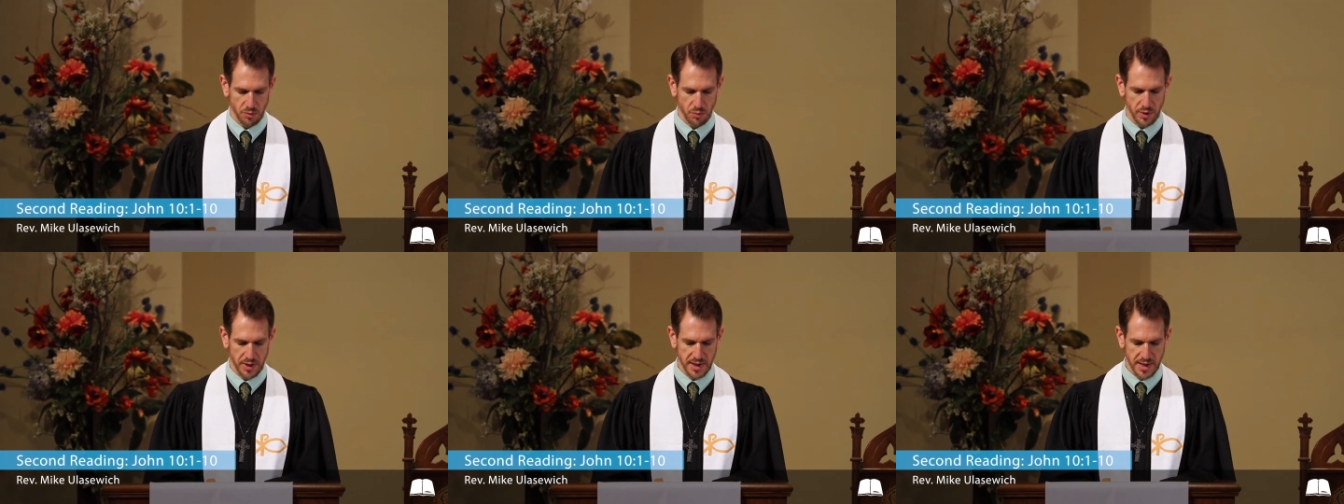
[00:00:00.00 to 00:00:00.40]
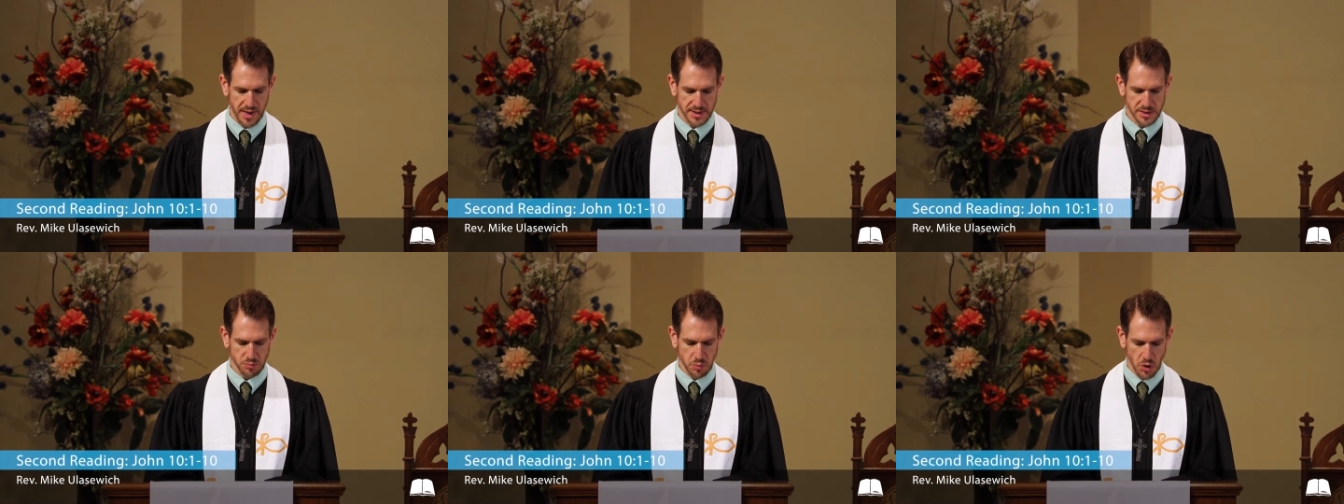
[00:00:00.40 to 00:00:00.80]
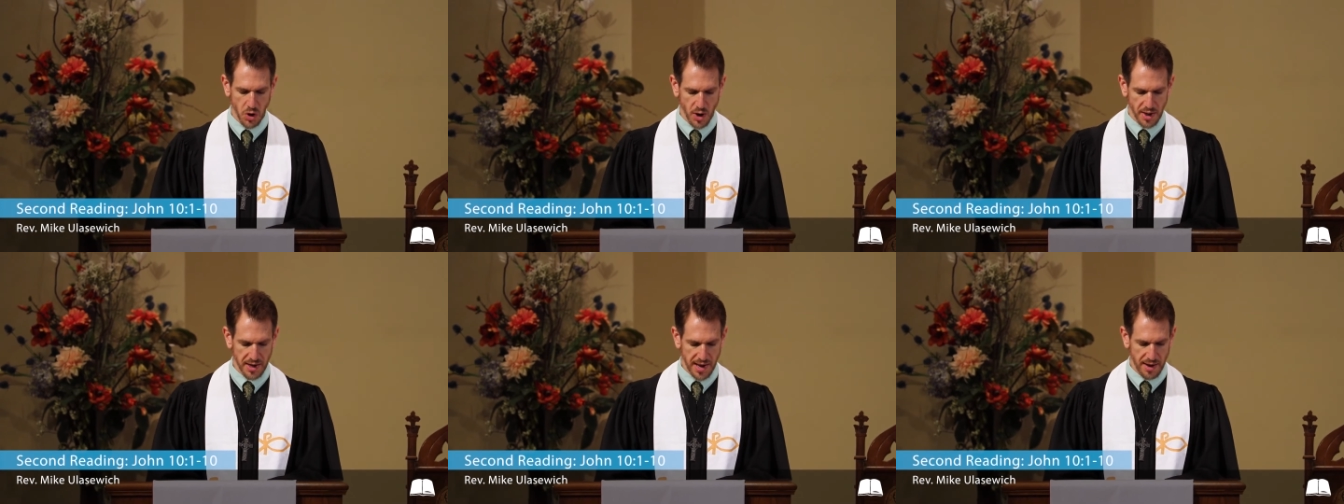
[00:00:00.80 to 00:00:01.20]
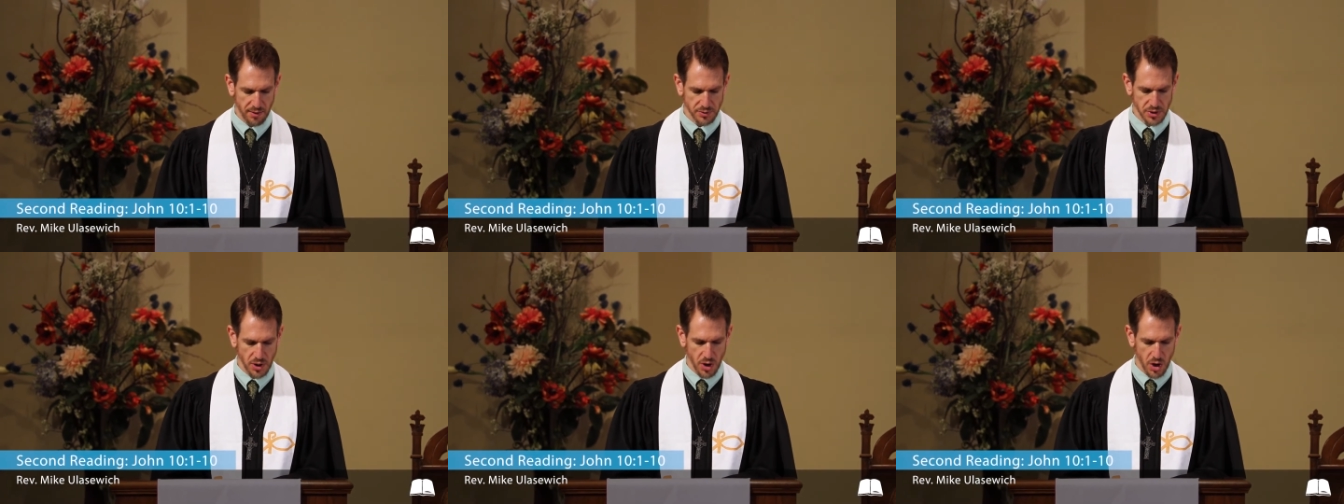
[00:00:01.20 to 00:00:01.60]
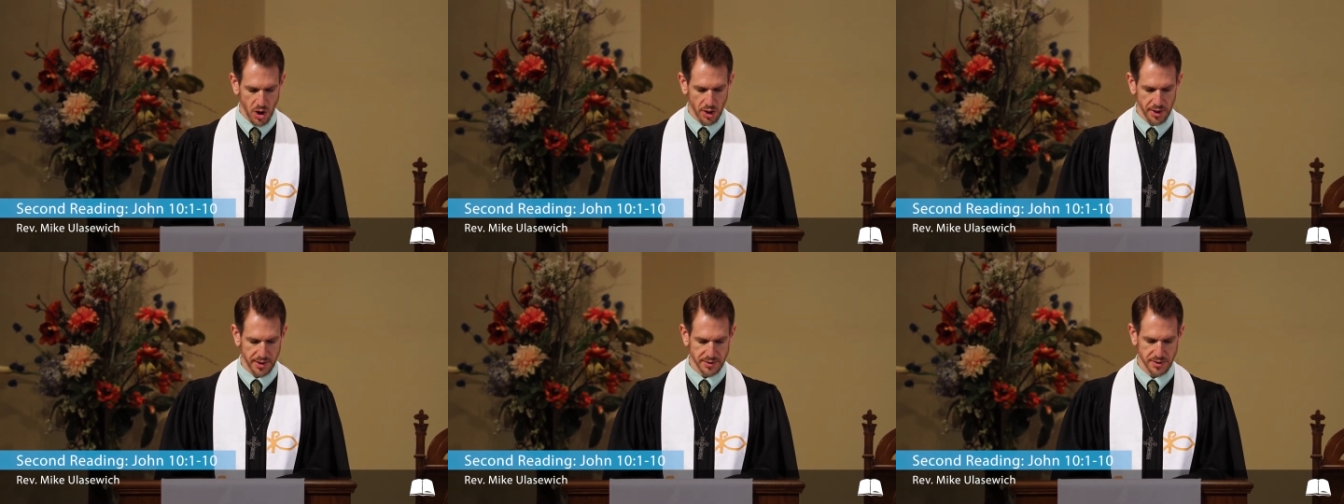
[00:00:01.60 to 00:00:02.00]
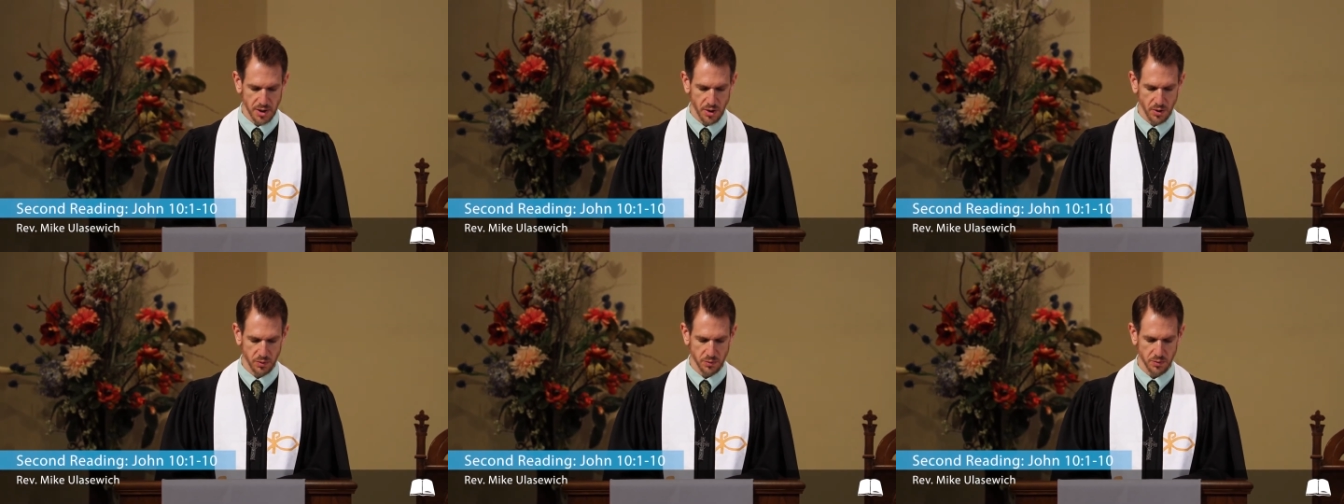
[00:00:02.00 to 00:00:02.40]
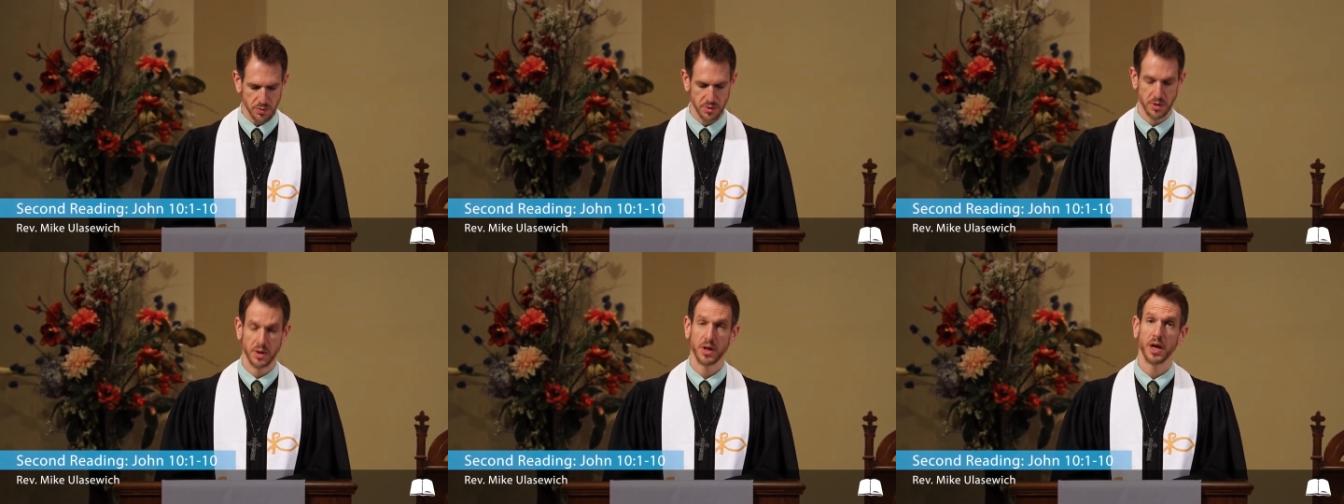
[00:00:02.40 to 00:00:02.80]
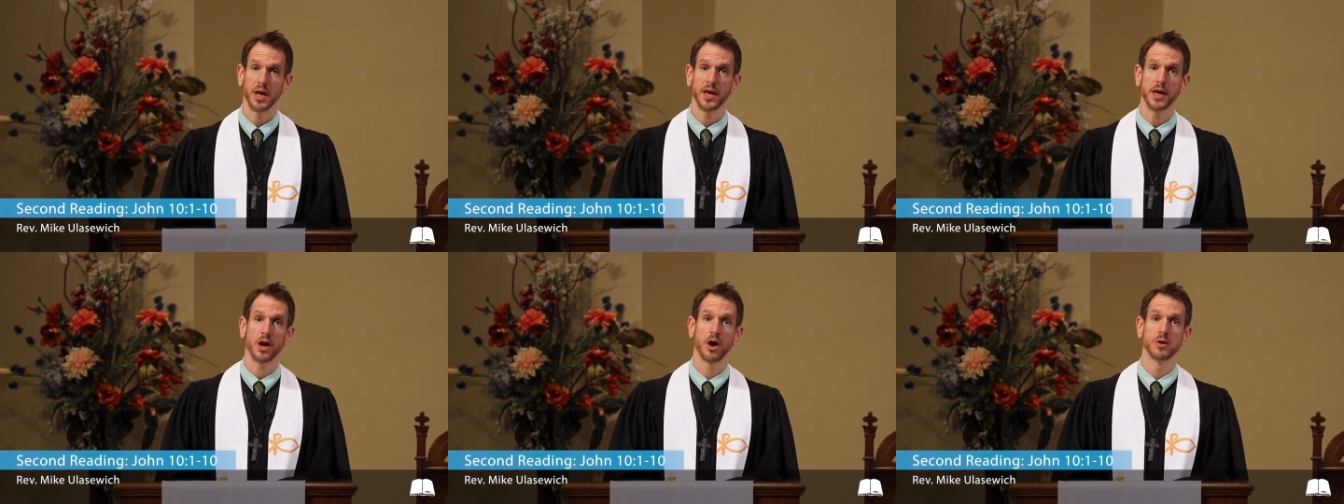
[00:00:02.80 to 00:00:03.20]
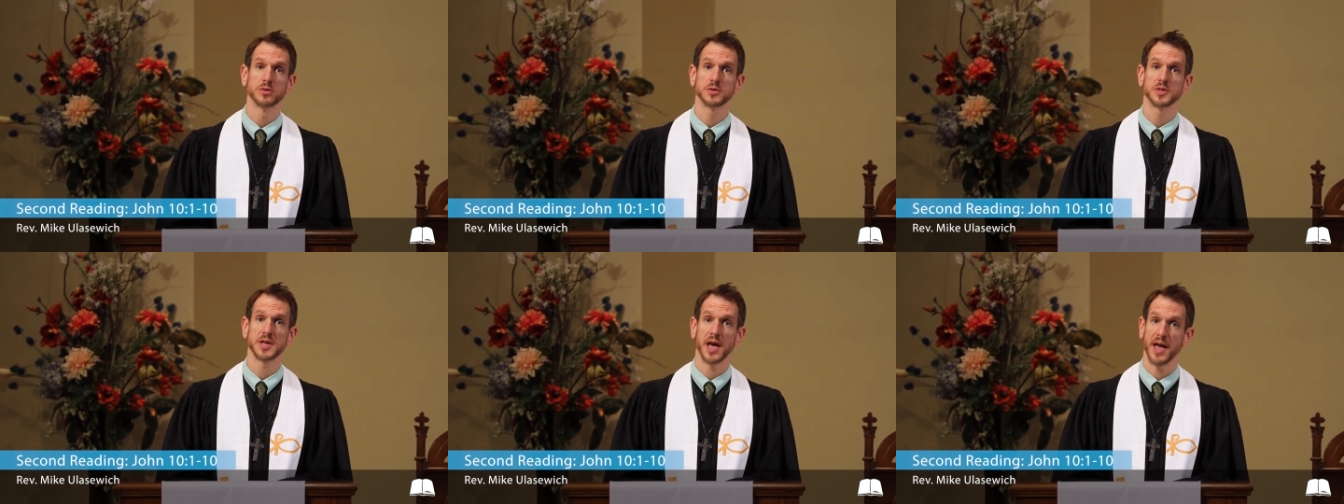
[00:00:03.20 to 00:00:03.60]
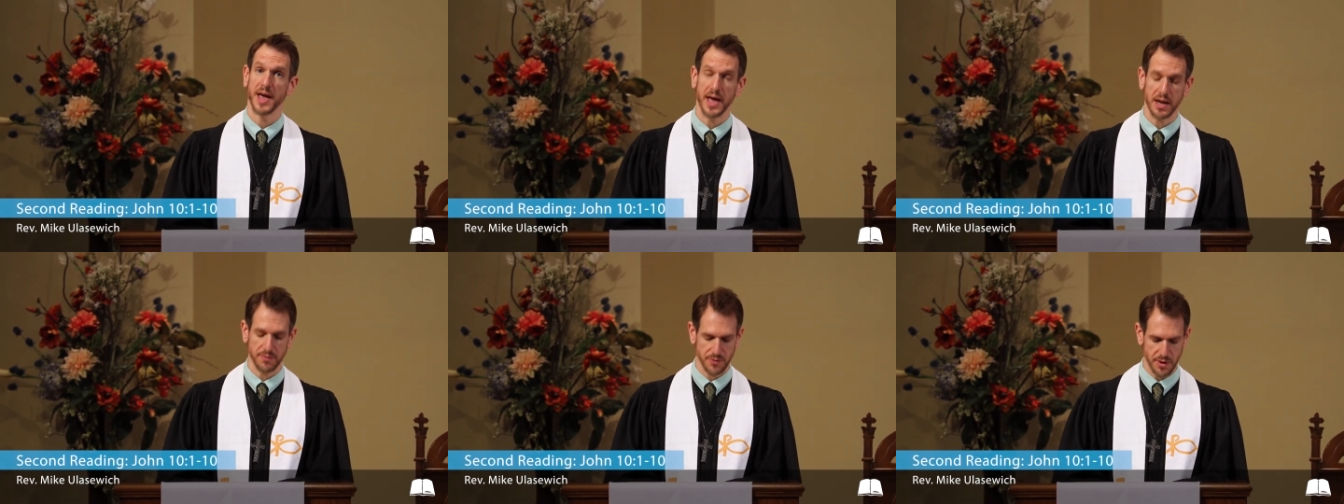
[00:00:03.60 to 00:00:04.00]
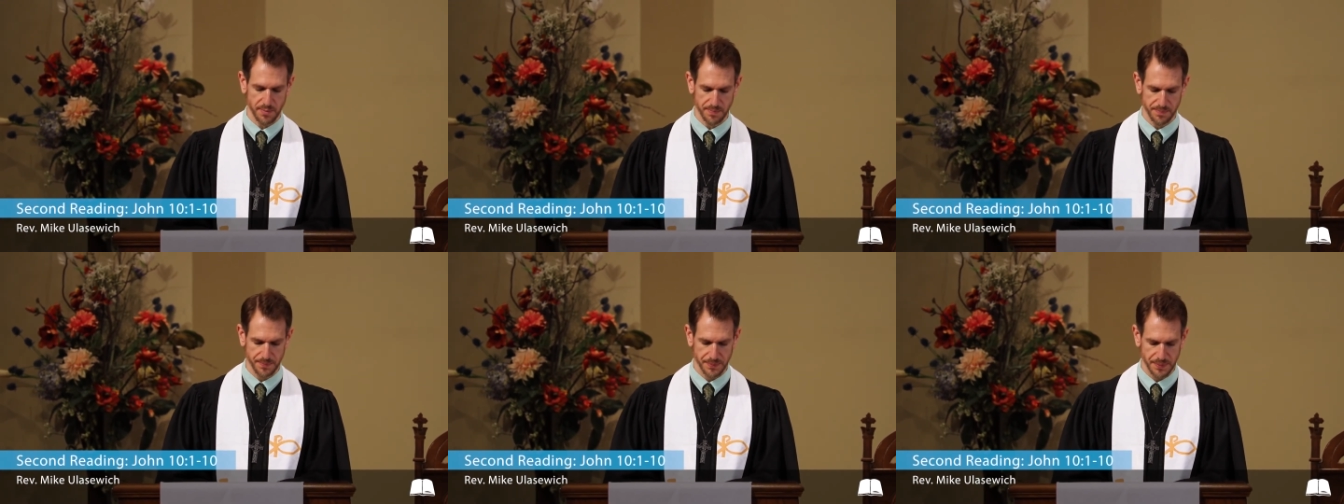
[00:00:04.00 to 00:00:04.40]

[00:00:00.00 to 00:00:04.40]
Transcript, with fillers: When he has brought out all his own, he goes ahead of them,